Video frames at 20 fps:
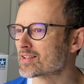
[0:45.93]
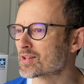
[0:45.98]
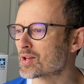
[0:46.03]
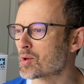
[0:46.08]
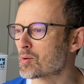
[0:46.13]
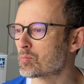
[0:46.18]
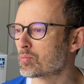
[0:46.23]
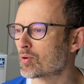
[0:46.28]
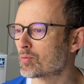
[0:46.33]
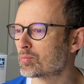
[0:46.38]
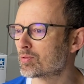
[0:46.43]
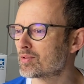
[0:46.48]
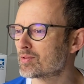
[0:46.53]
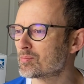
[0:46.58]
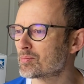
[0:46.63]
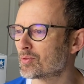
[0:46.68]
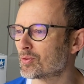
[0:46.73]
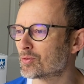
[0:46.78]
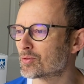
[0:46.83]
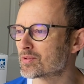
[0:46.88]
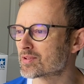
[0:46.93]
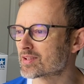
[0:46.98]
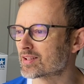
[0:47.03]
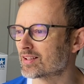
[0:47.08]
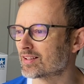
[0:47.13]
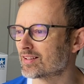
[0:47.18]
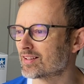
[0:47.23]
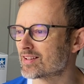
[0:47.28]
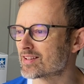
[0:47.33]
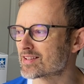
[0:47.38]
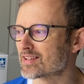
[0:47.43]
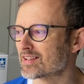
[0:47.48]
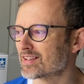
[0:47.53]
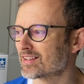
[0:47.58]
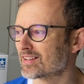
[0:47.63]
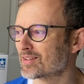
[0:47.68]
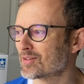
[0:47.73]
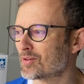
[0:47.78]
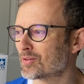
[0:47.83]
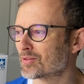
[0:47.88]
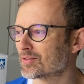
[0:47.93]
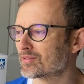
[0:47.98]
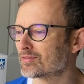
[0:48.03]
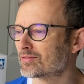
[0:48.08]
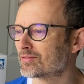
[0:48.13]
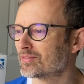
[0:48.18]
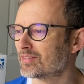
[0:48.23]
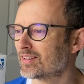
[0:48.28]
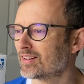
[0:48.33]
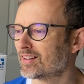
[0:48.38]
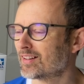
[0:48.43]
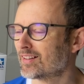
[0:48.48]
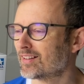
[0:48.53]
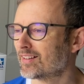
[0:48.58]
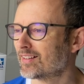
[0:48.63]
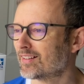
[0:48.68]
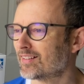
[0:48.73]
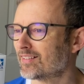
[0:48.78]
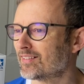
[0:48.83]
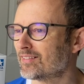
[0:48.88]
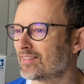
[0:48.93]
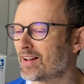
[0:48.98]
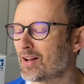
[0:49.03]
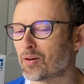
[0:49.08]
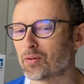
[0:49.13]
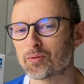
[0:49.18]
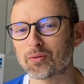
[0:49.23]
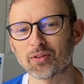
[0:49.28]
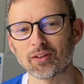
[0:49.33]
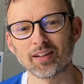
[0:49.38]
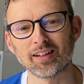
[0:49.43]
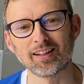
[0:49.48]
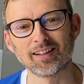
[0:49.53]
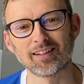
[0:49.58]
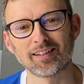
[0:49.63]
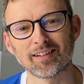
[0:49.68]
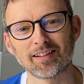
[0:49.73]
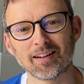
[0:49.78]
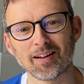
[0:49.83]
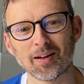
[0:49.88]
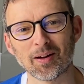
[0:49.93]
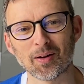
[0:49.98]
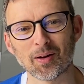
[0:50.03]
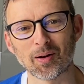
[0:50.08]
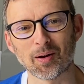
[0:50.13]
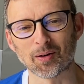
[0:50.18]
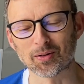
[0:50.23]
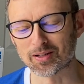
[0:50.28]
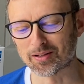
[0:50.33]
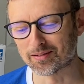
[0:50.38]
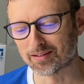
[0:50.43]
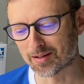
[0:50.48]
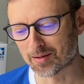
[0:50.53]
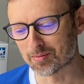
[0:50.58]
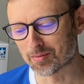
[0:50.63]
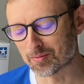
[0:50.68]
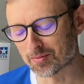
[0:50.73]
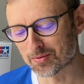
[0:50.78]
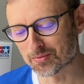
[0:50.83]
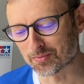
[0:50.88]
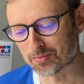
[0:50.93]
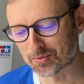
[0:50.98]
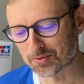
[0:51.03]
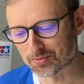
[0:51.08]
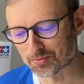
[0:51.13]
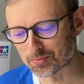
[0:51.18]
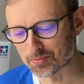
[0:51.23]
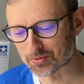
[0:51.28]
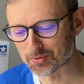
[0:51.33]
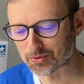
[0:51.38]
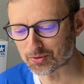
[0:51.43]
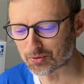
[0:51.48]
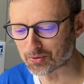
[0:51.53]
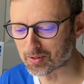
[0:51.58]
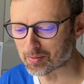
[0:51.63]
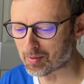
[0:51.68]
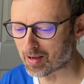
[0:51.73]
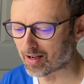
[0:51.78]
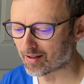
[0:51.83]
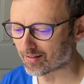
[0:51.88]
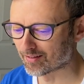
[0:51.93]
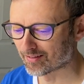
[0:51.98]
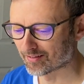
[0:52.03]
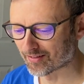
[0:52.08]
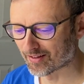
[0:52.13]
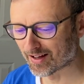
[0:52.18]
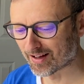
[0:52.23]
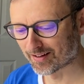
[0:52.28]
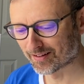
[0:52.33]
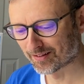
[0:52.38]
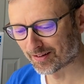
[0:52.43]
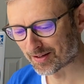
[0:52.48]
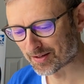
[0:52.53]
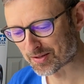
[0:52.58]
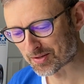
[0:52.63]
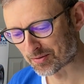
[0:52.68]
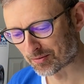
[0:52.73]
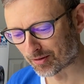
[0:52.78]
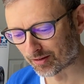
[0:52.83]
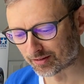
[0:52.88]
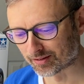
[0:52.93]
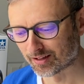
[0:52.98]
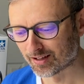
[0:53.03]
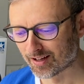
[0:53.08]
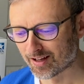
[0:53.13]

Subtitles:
a problem, or is it kind of healthy? I don't know, but we'll talk about that later on.